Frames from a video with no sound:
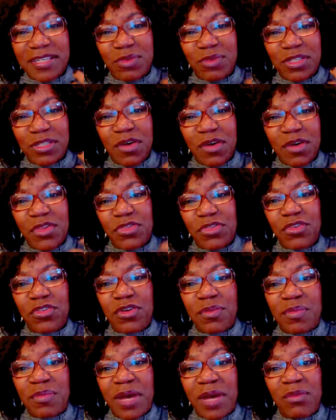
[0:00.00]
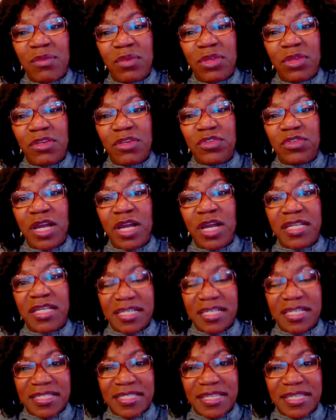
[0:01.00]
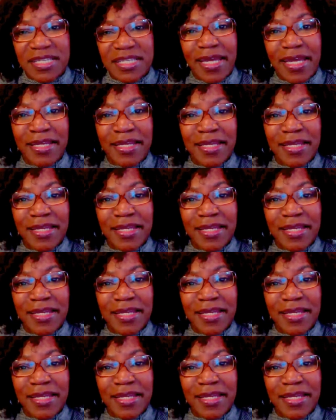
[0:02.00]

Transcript: What's going through their mind when they're trying to decide